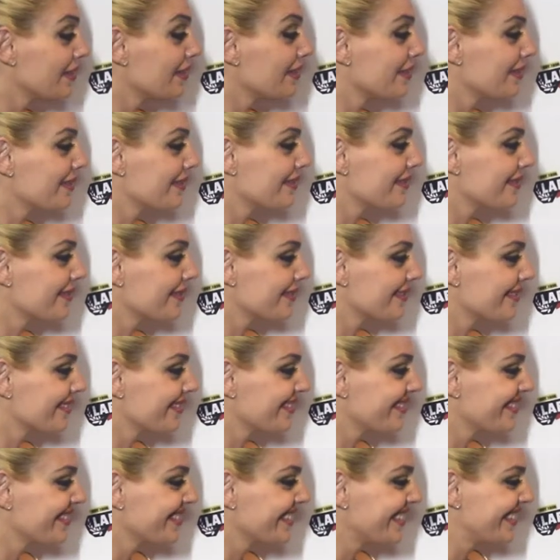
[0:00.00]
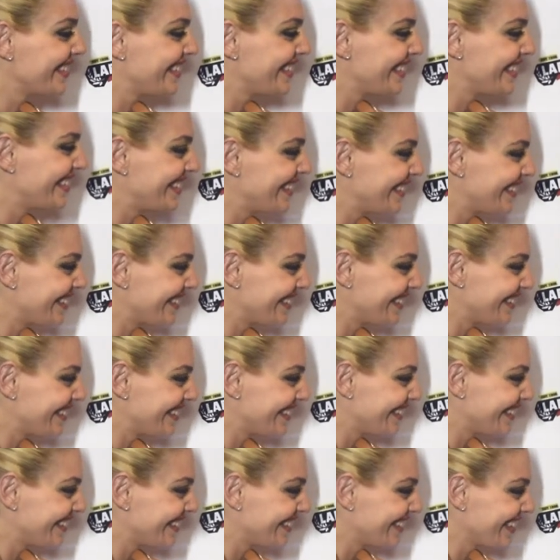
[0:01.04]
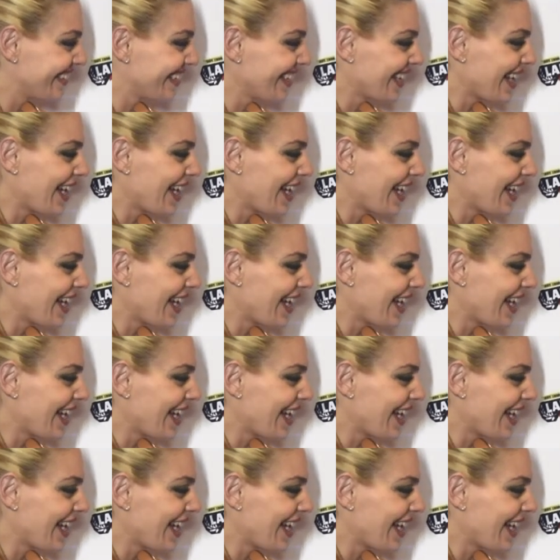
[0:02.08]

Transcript: The person shown says nothing.